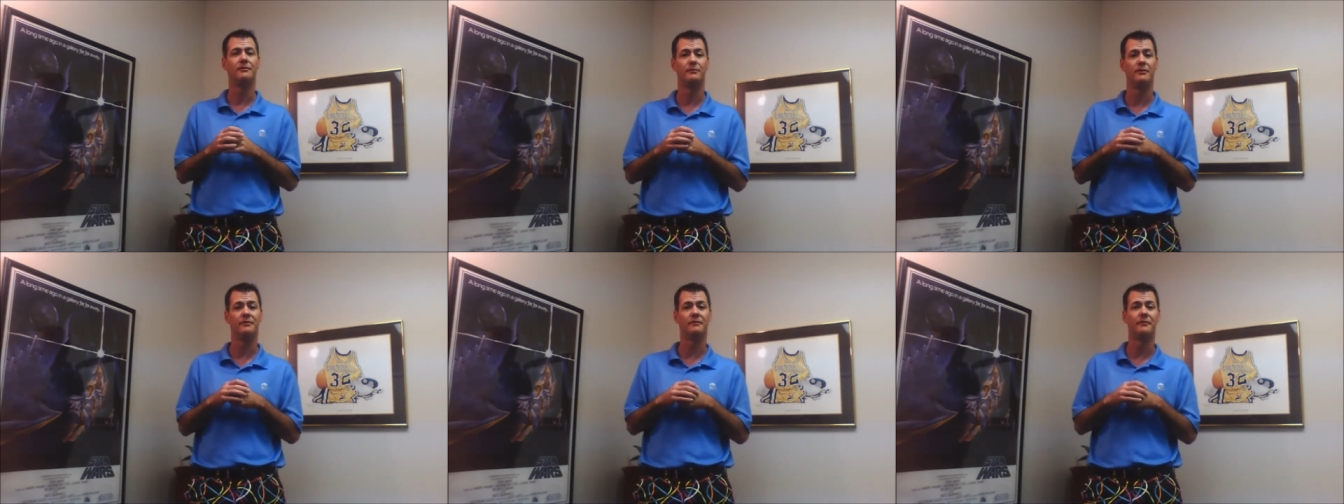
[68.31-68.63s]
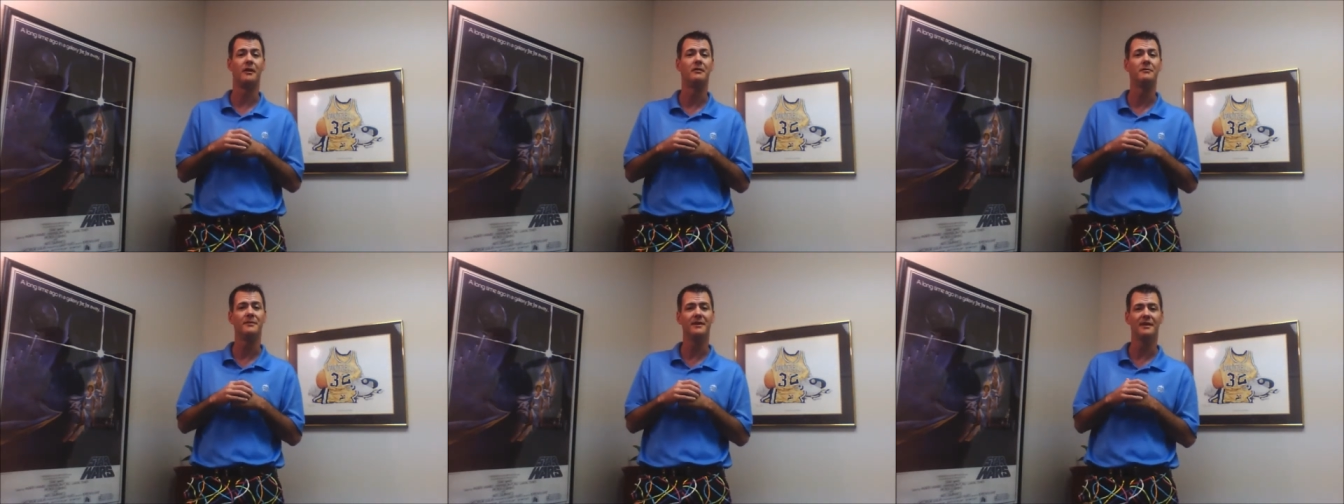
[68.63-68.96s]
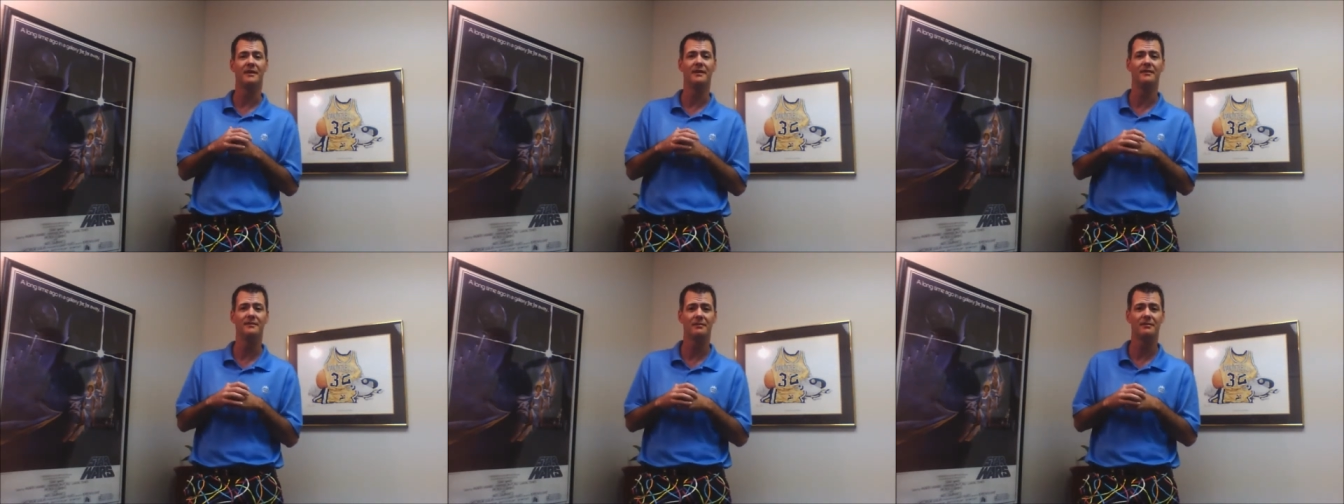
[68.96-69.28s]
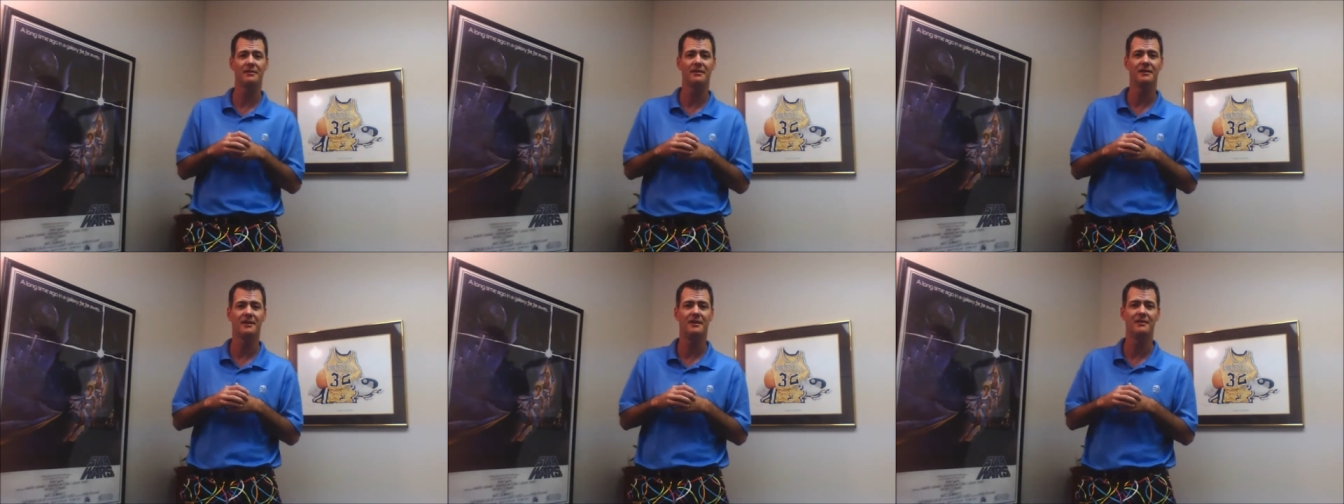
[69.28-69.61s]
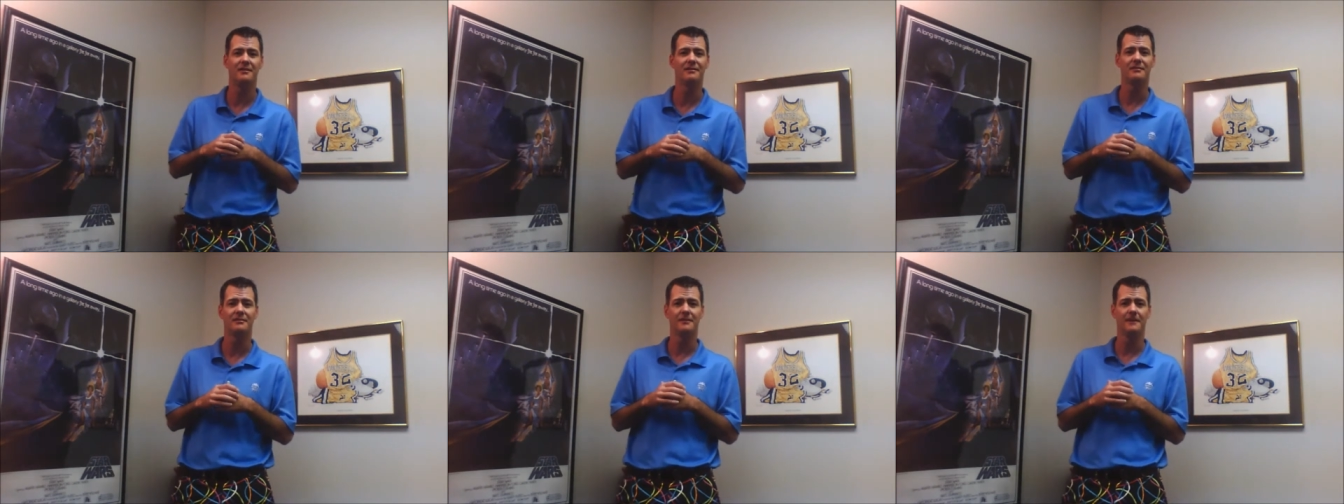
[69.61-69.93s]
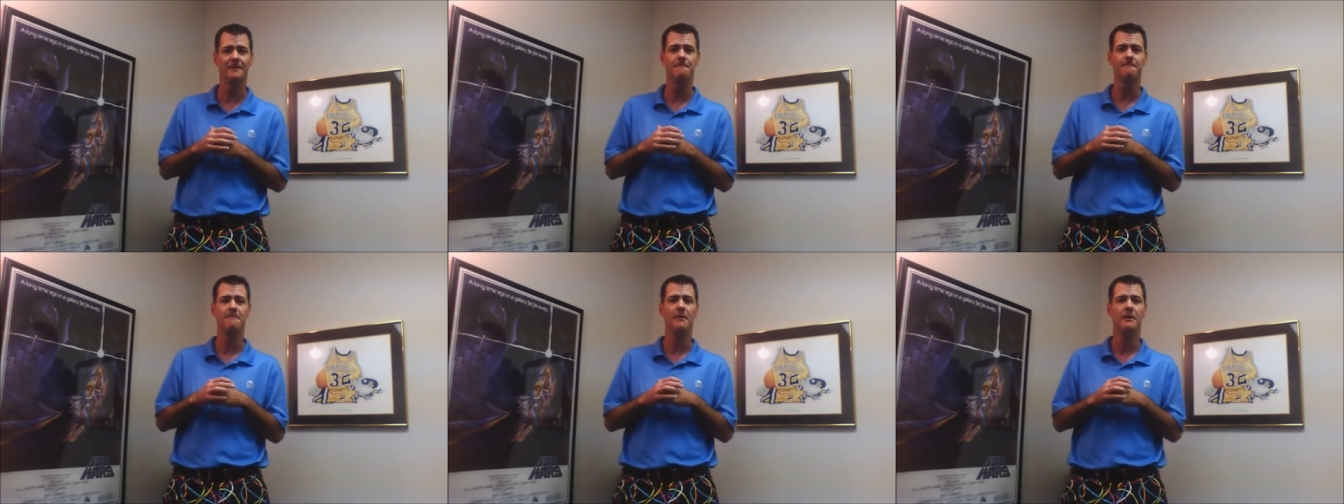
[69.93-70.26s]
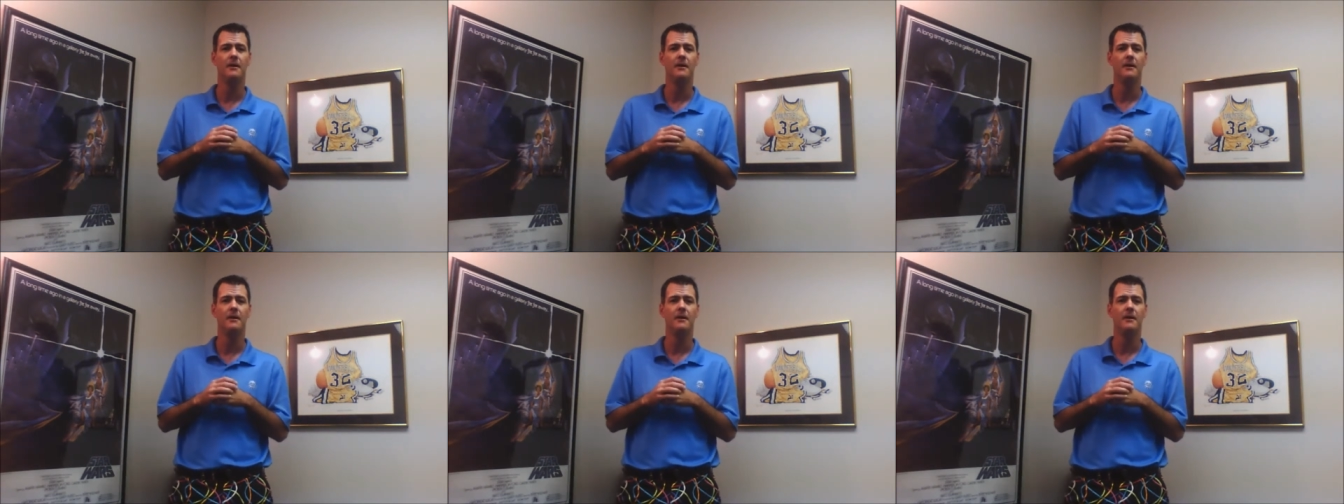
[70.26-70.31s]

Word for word: refer me easily, honestly.